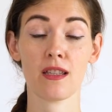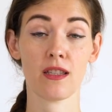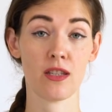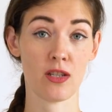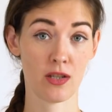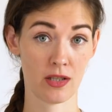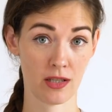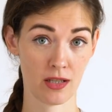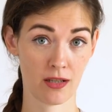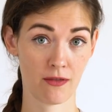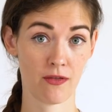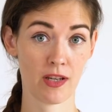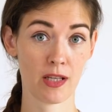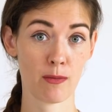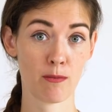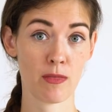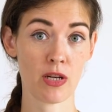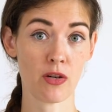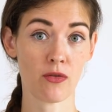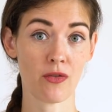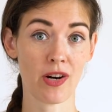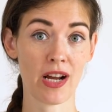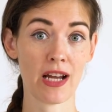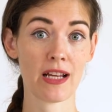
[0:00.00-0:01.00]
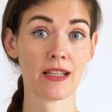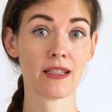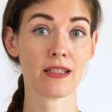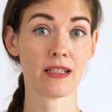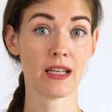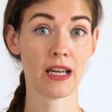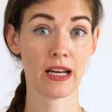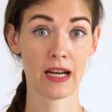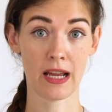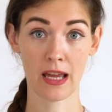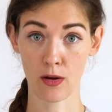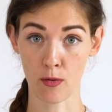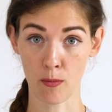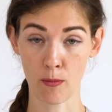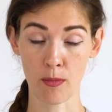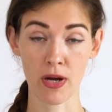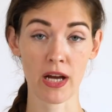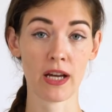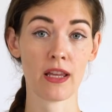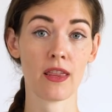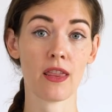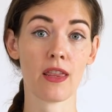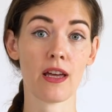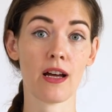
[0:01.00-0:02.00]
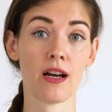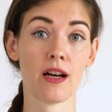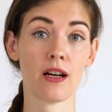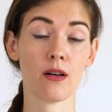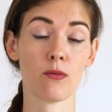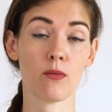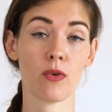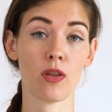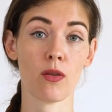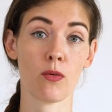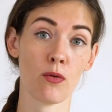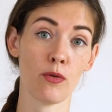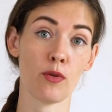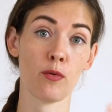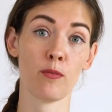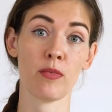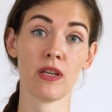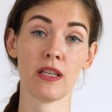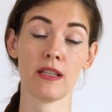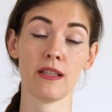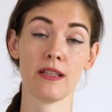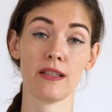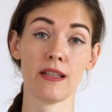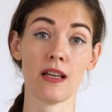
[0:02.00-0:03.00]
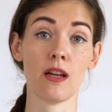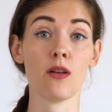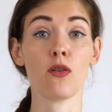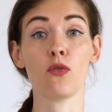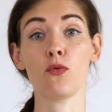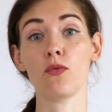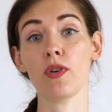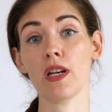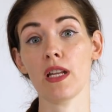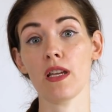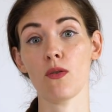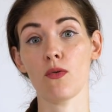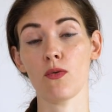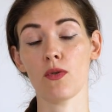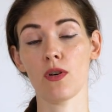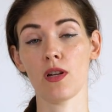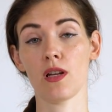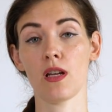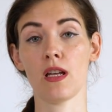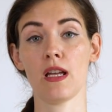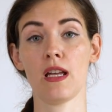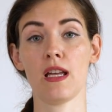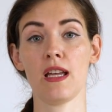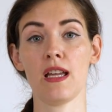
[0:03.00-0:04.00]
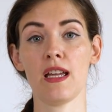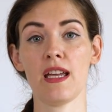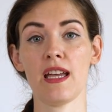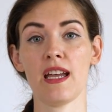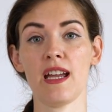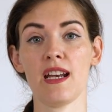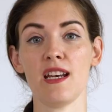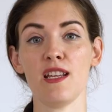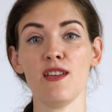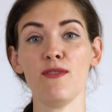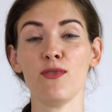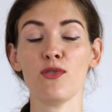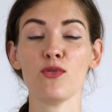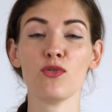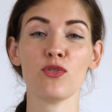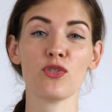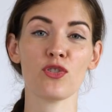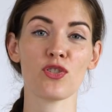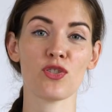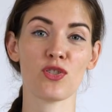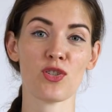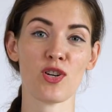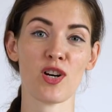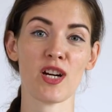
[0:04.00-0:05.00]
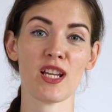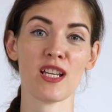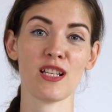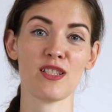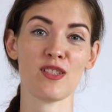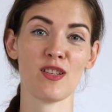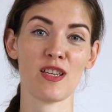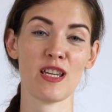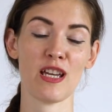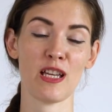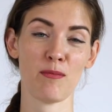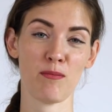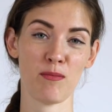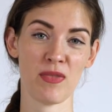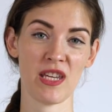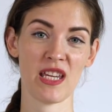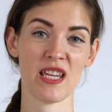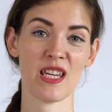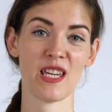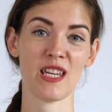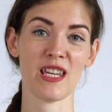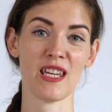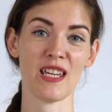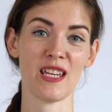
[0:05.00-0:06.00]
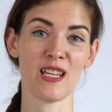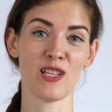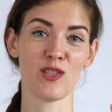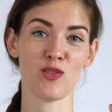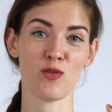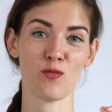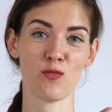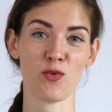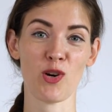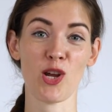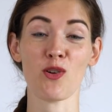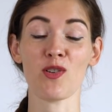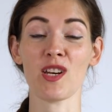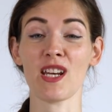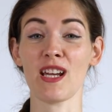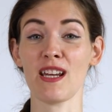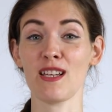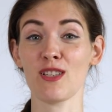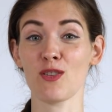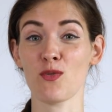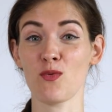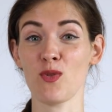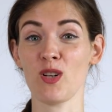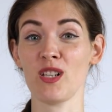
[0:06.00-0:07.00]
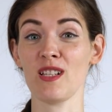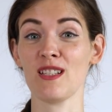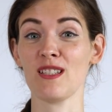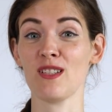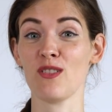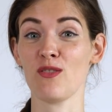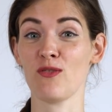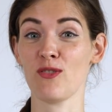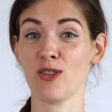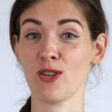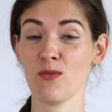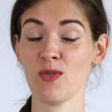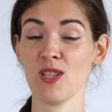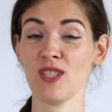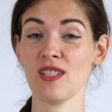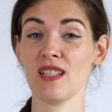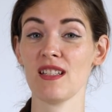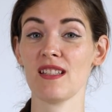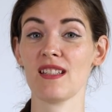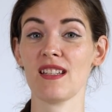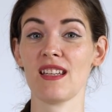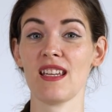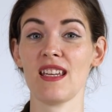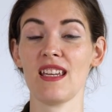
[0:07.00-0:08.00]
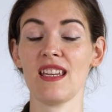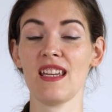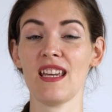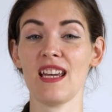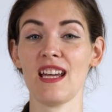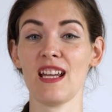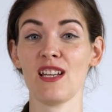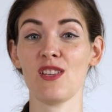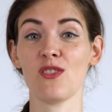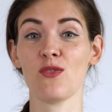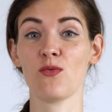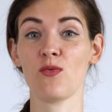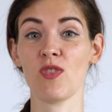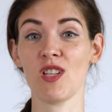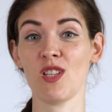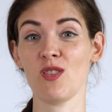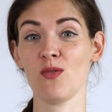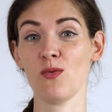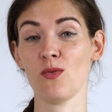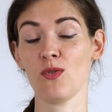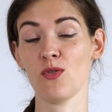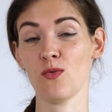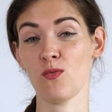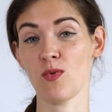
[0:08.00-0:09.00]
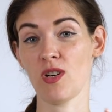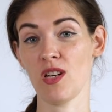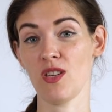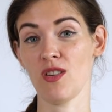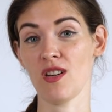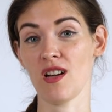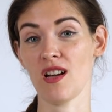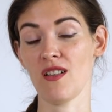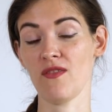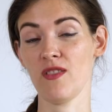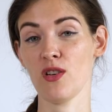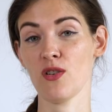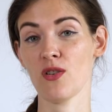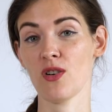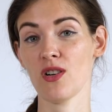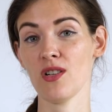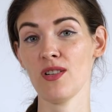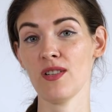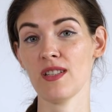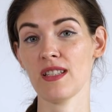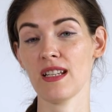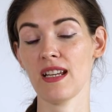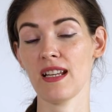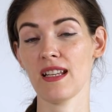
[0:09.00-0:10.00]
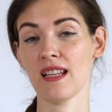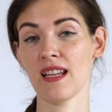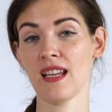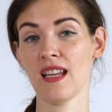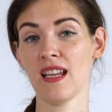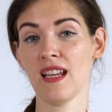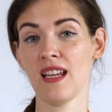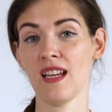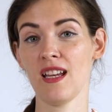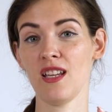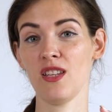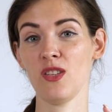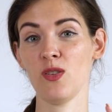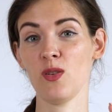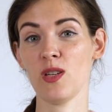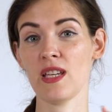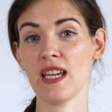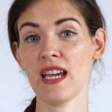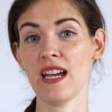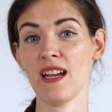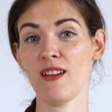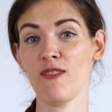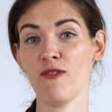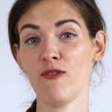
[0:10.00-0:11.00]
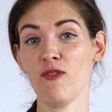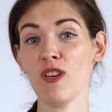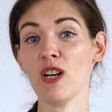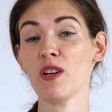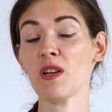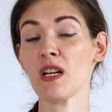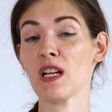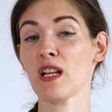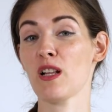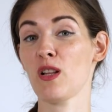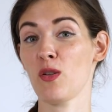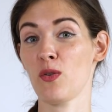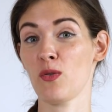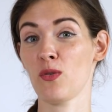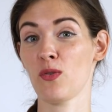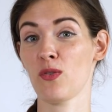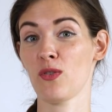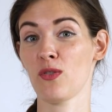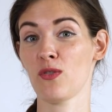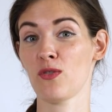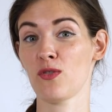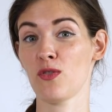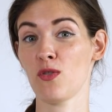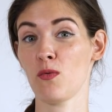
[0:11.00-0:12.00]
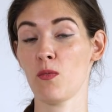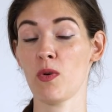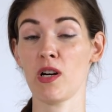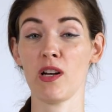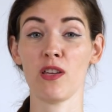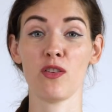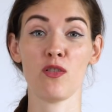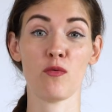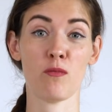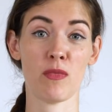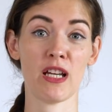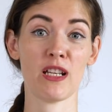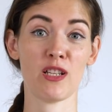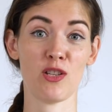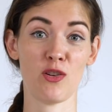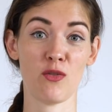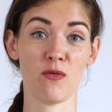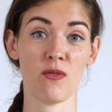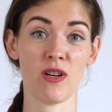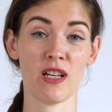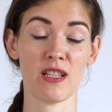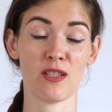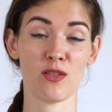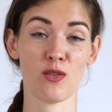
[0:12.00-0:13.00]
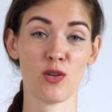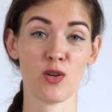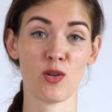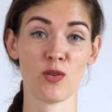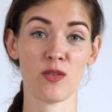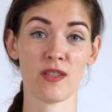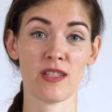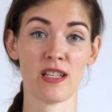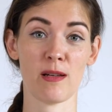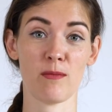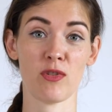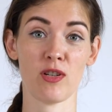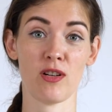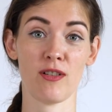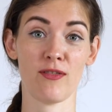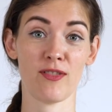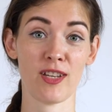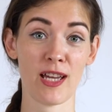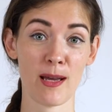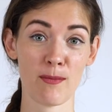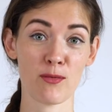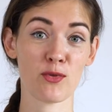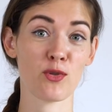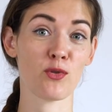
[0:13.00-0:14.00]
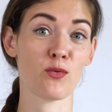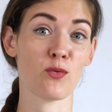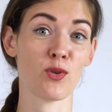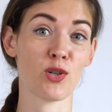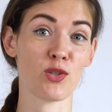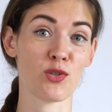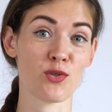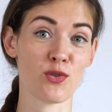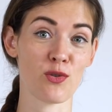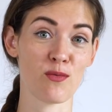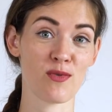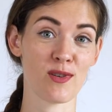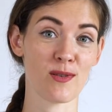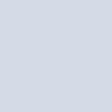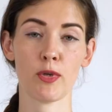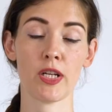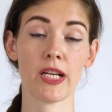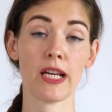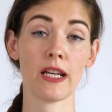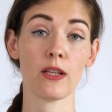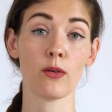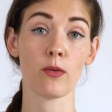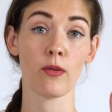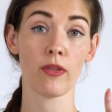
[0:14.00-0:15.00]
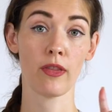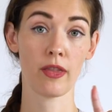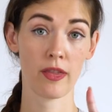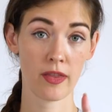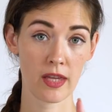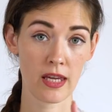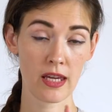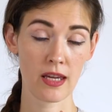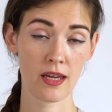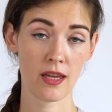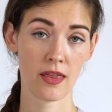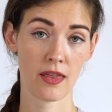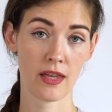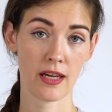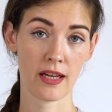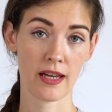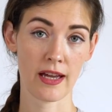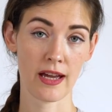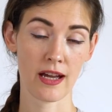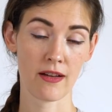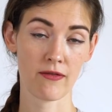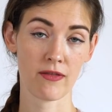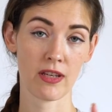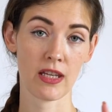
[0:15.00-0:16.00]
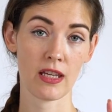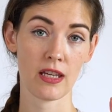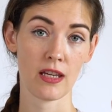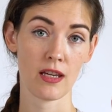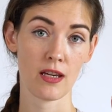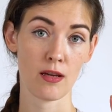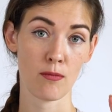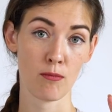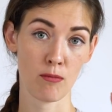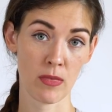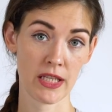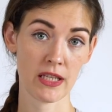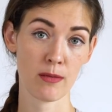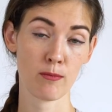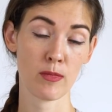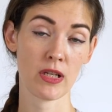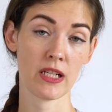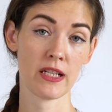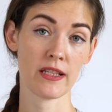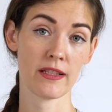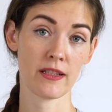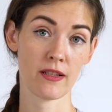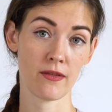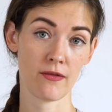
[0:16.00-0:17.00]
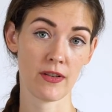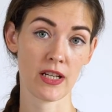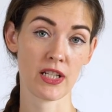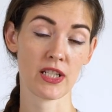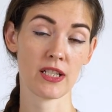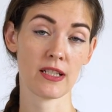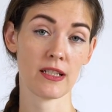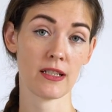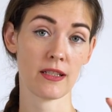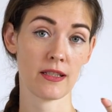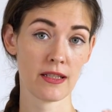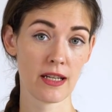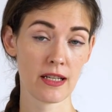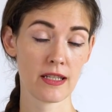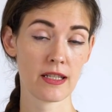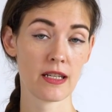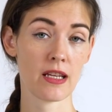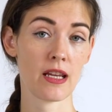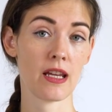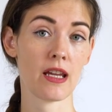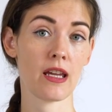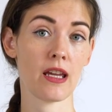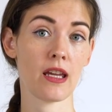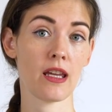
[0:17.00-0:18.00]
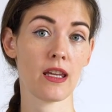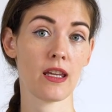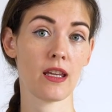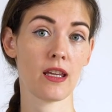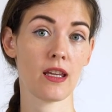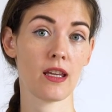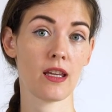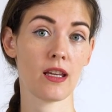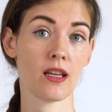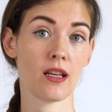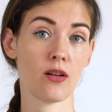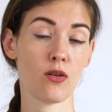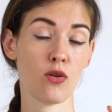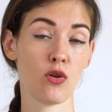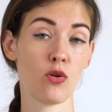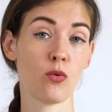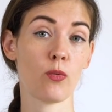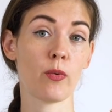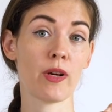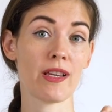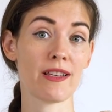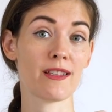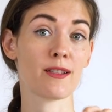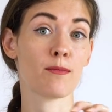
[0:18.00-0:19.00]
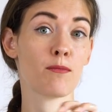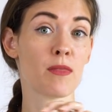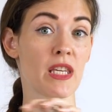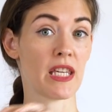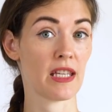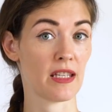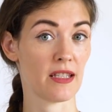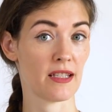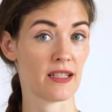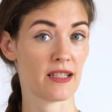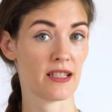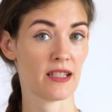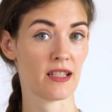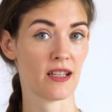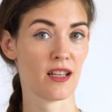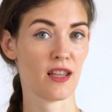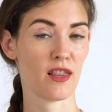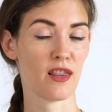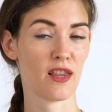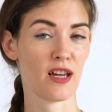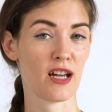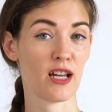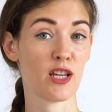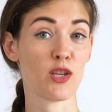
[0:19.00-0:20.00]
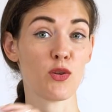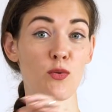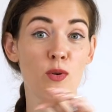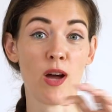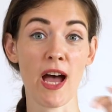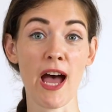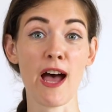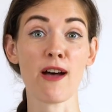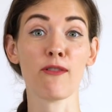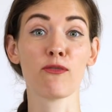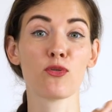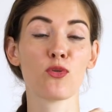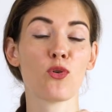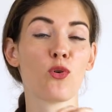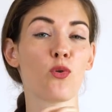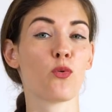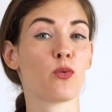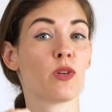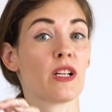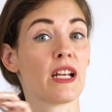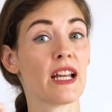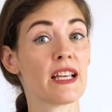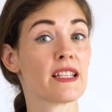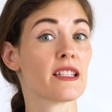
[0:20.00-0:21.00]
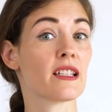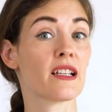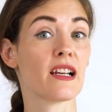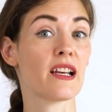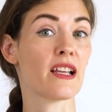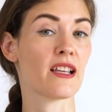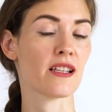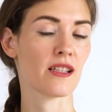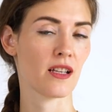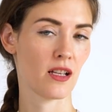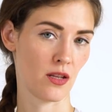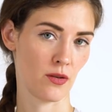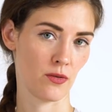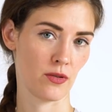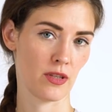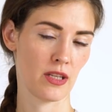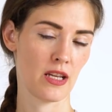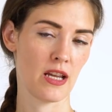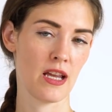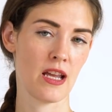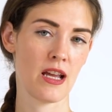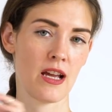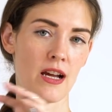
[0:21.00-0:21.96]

Does it fit me right? Can I combine that with all the pieces I already own? And if you're starting to get picky, to prioritize quality over quantity and to reduce what you have in your closet, you get very close to what you might know as the concept of capsule wardrobe. But I don't think that having a minimalist fashion aesthetic always means that you have to own less and less clothes.